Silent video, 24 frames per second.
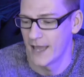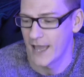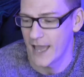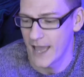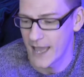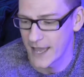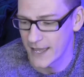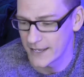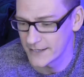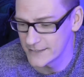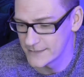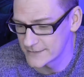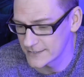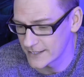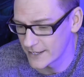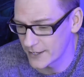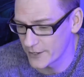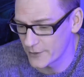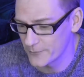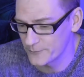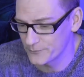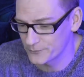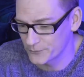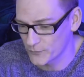and
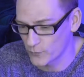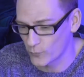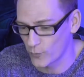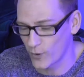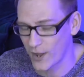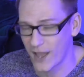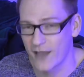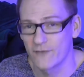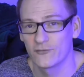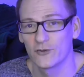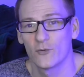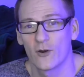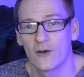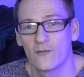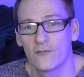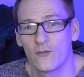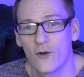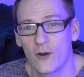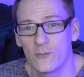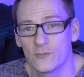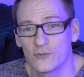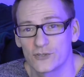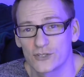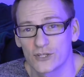um, what have you, I
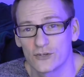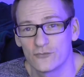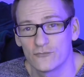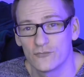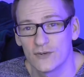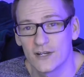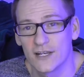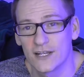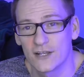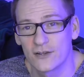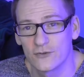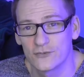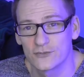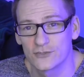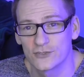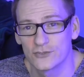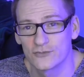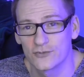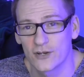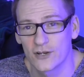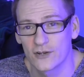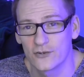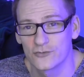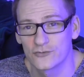thought I'm just going to really
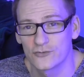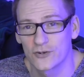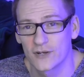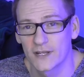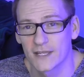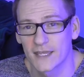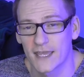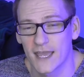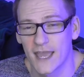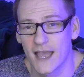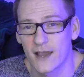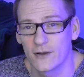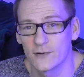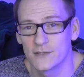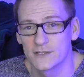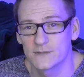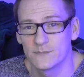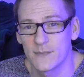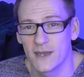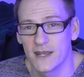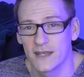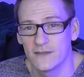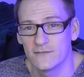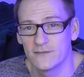concentrate on trying to get out as
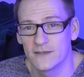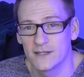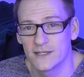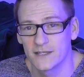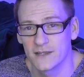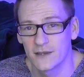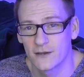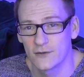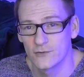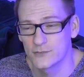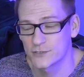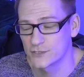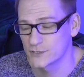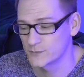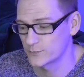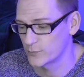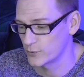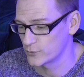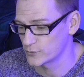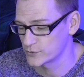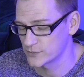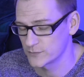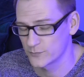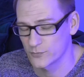many videos as
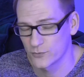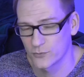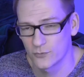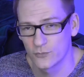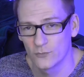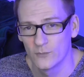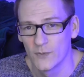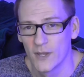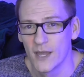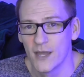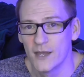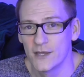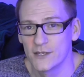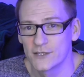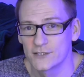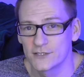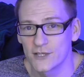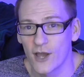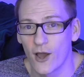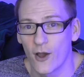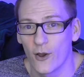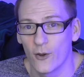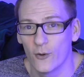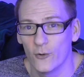possible.
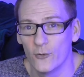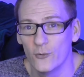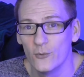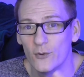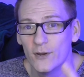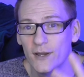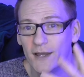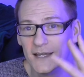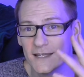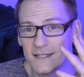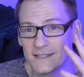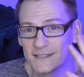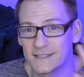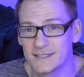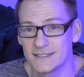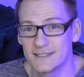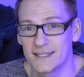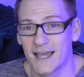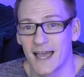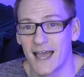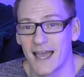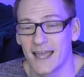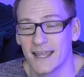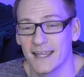So
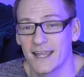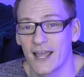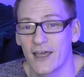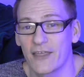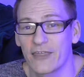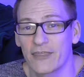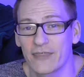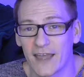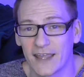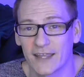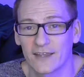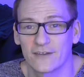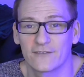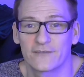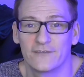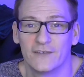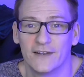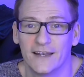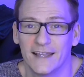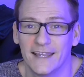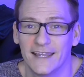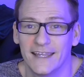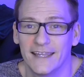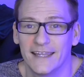today,
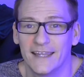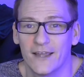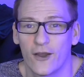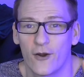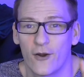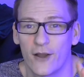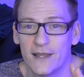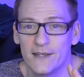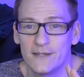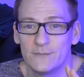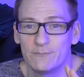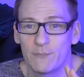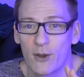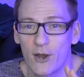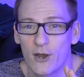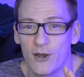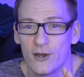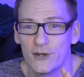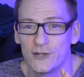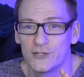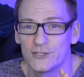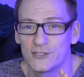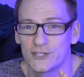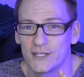thankfully, I
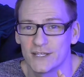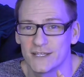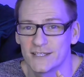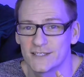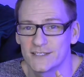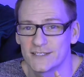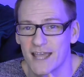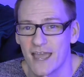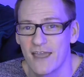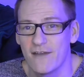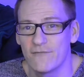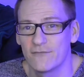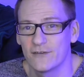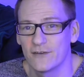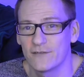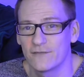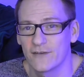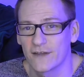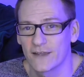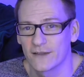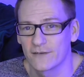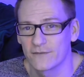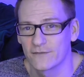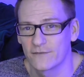purchased
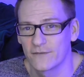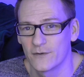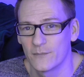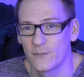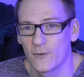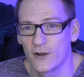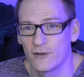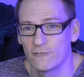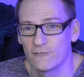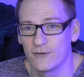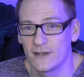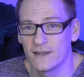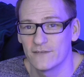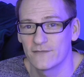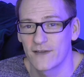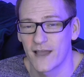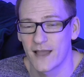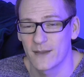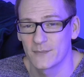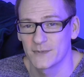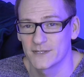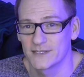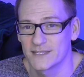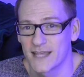everything for my reef
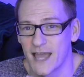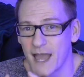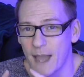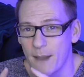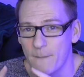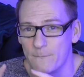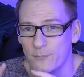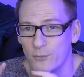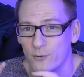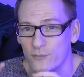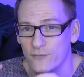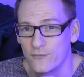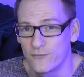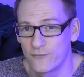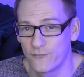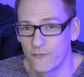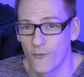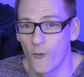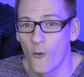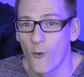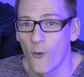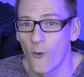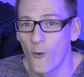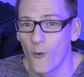habitat
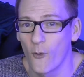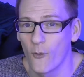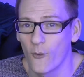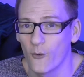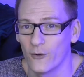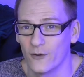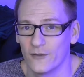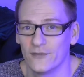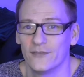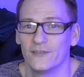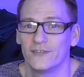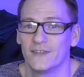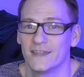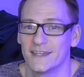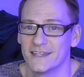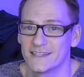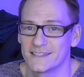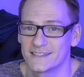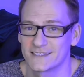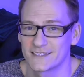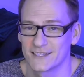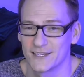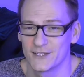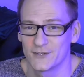before
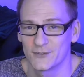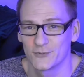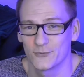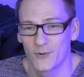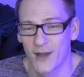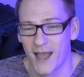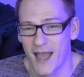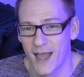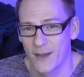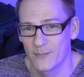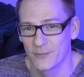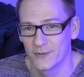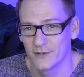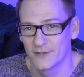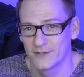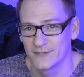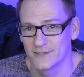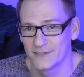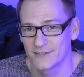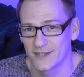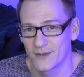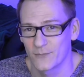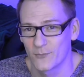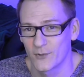this had all
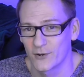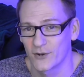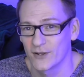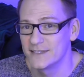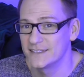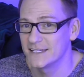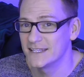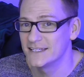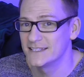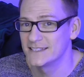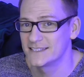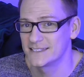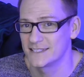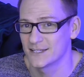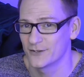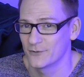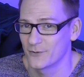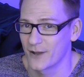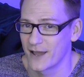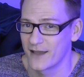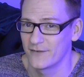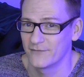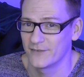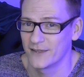happened and when I did
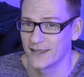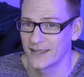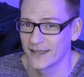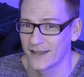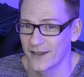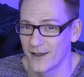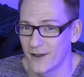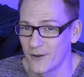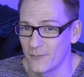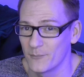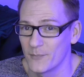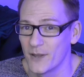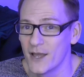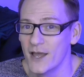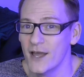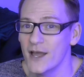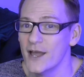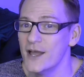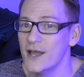still have income.